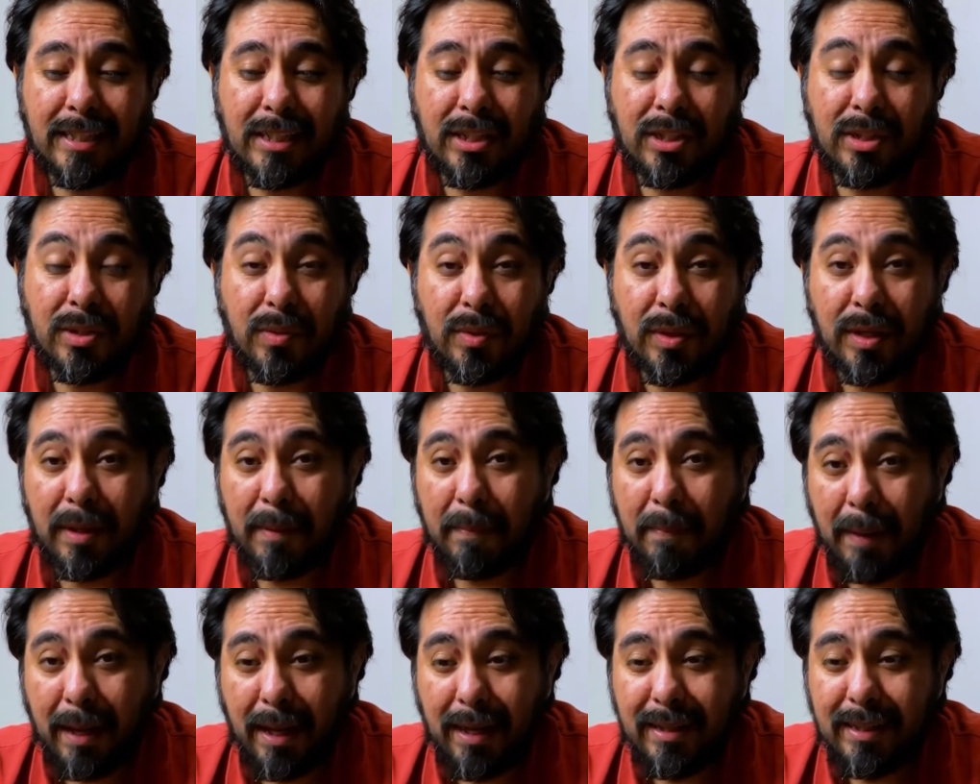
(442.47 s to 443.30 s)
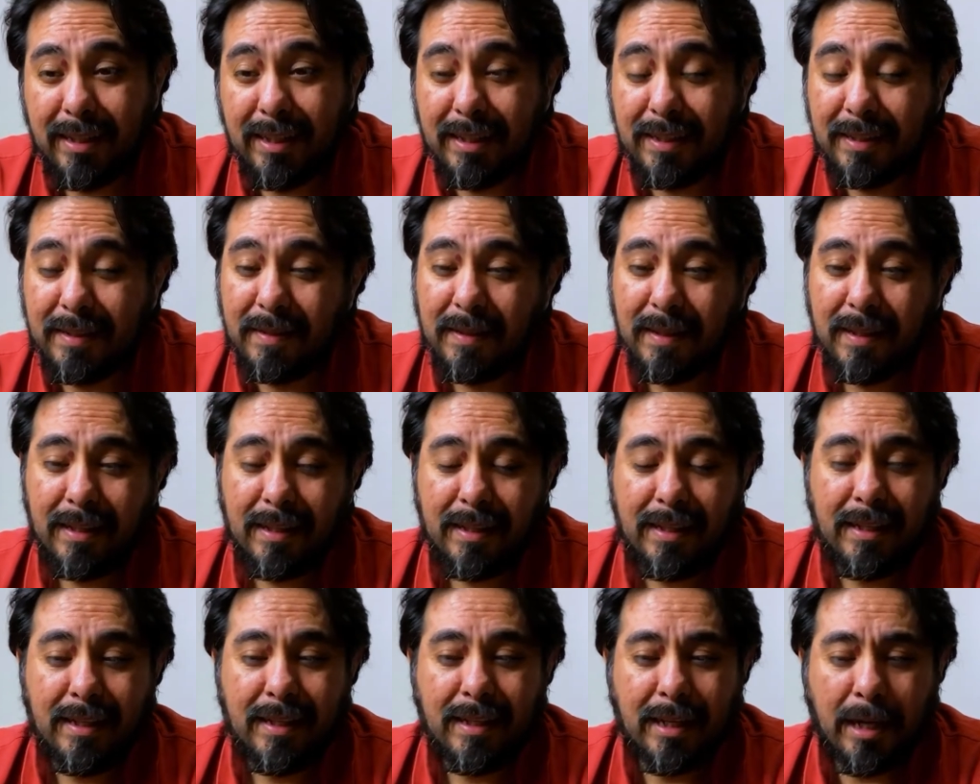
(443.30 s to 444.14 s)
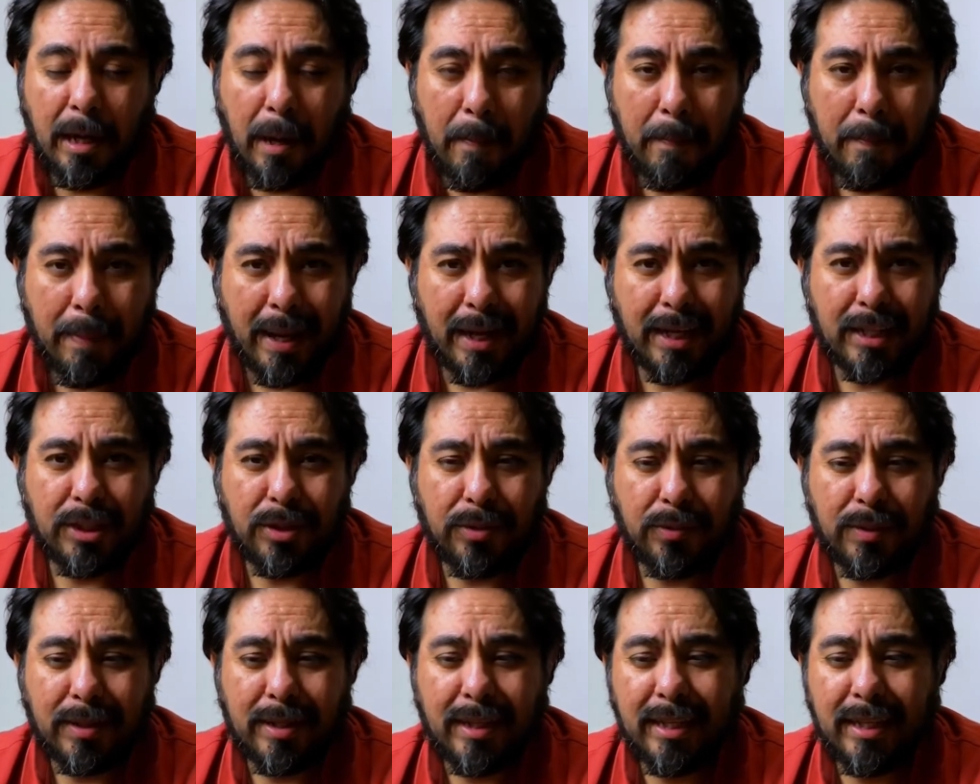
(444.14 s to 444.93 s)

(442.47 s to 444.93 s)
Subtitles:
suit your palate, come back to it.